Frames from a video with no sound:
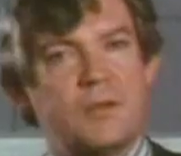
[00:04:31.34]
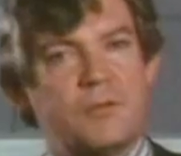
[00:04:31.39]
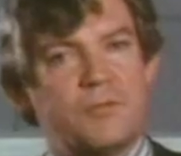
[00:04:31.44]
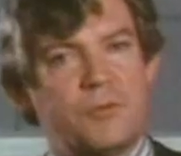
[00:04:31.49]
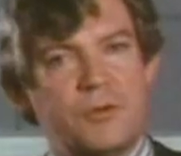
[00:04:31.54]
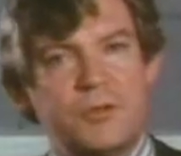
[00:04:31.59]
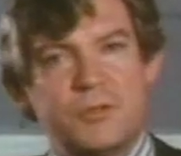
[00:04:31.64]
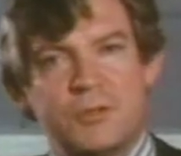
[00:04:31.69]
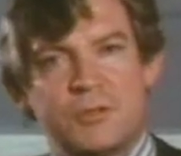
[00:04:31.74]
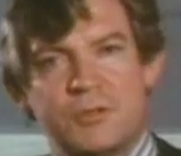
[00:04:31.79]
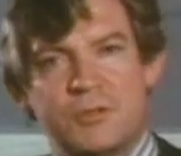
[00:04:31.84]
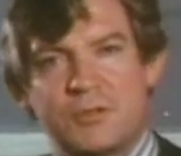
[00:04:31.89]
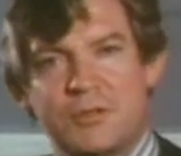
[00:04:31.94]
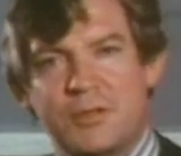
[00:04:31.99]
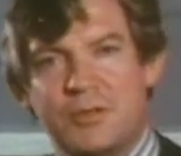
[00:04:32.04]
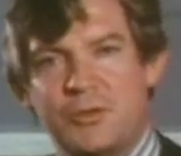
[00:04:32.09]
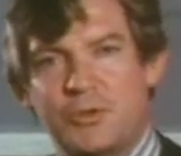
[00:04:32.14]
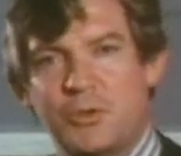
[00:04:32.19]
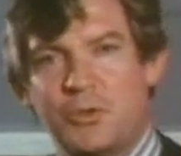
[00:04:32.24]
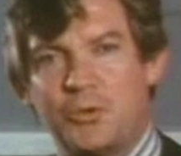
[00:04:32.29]
For instance,
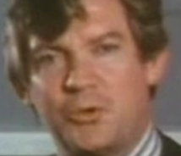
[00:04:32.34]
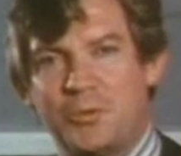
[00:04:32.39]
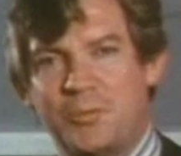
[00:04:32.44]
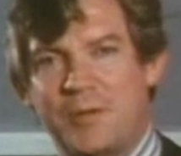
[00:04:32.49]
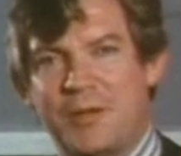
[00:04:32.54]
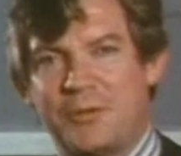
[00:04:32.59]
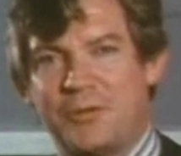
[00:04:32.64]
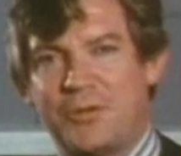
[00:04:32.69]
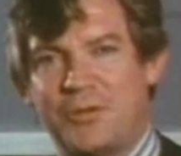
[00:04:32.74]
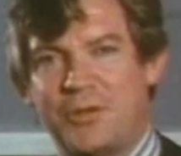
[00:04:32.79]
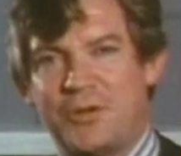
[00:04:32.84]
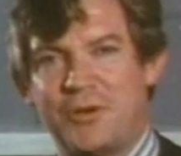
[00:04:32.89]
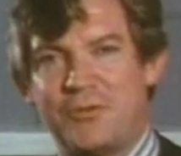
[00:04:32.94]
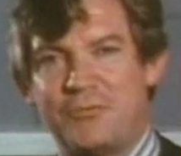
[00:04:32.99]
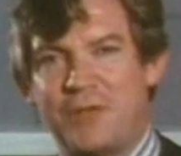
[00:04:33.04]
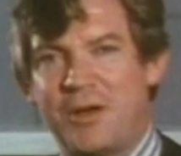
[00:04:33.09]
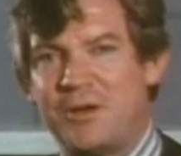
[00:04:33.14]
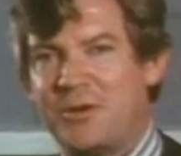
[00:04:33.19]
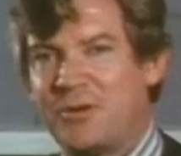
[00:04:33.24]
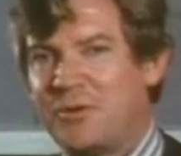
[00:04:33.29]
he talked about the
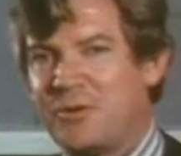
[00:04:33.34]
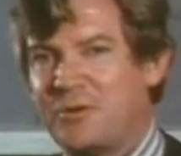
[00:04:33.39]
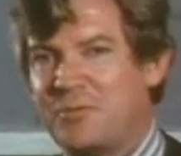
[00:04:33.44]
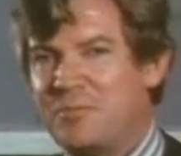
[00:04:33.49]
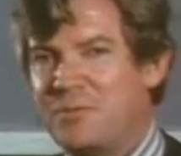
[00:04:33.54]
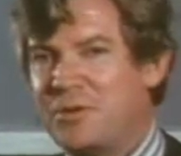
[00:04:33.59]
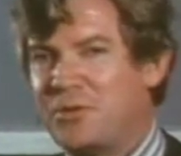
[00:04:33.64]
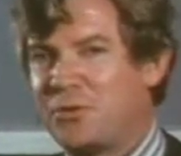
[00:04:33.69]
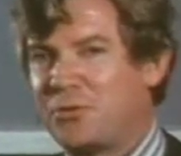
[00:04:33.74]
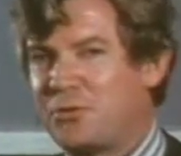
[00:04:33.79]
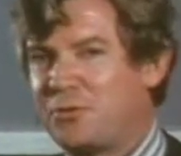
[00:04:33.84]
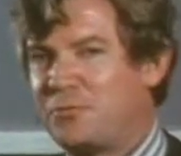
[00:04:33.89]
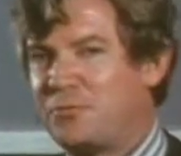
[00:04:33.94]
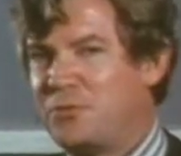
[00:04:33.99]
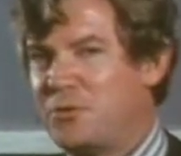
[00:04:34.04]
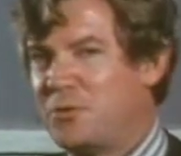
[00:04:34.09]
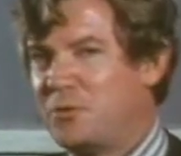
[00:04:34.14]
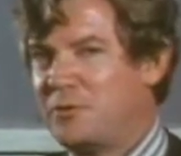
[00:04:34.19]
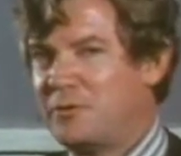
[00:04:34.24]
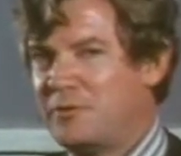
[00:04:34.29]
thing running on a mythical
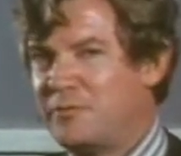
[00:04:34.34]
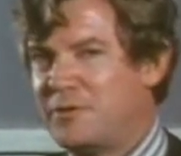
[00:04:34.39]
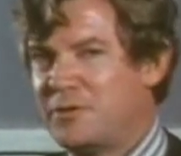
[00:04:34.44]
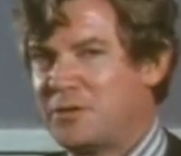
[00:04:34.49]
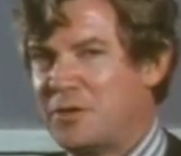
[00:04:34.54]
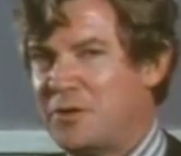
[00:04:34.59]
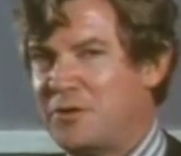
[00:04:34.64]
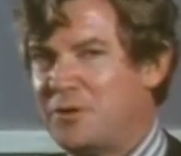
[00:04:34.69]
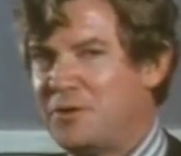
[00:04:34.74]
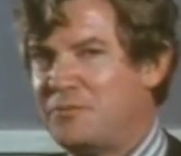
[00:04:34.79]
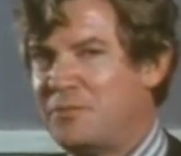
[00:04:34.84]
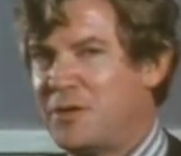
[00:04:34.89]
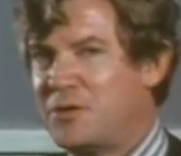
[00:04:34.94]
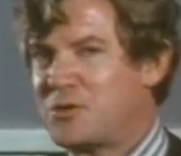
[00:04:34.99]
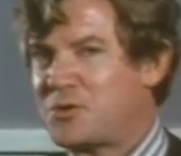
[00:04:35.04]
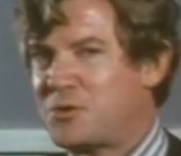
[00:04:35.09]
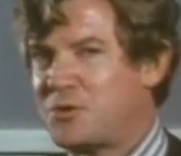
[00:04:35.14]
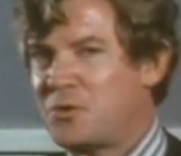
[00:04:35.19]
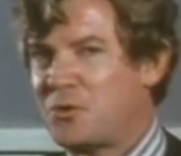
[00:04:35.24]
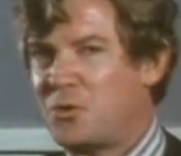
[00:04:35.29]
fuel of his own
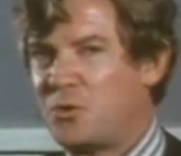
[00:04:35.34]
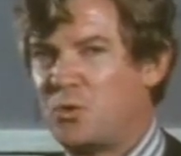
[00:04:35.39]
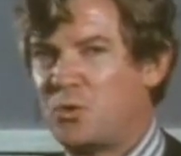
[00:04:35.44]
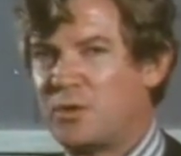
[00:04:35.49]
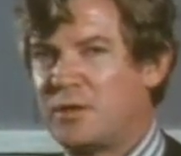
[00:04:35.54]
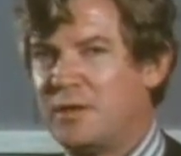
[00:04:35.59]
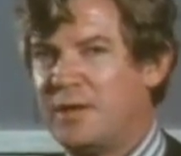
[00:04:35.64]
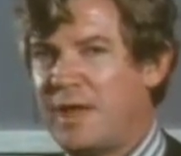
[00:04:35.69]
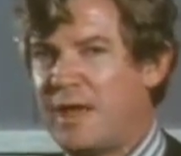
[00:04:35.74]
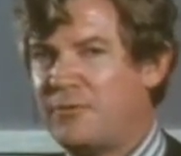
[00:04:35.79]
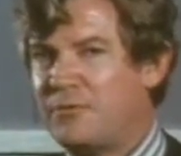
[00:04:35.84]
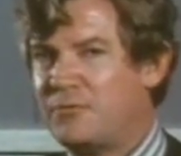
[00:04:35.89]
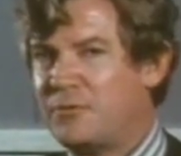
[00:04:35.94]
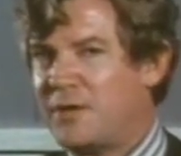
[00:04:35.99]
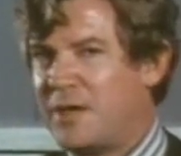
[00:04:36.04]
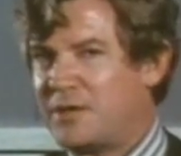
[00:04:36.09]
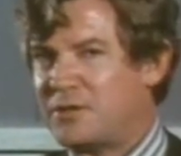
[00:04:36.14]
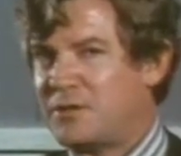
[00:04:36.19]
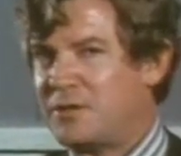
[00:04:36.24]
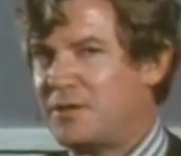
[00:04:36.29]
invention called love
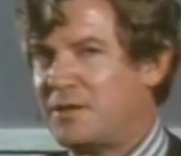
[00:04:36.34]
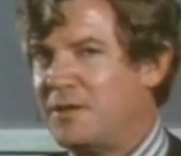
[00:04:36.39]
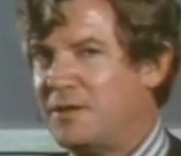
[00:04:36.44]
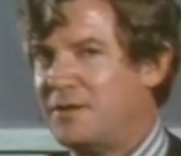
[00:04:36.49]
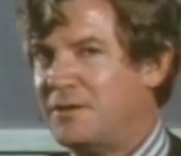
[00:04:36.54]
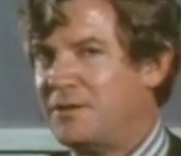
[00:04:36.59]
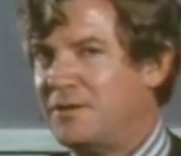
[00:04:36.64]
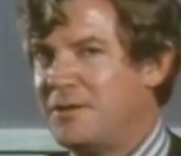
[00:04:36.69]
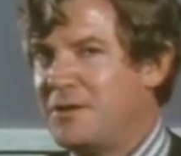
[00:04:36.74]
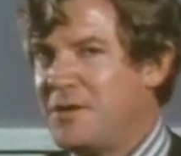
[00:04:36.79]
gasoline,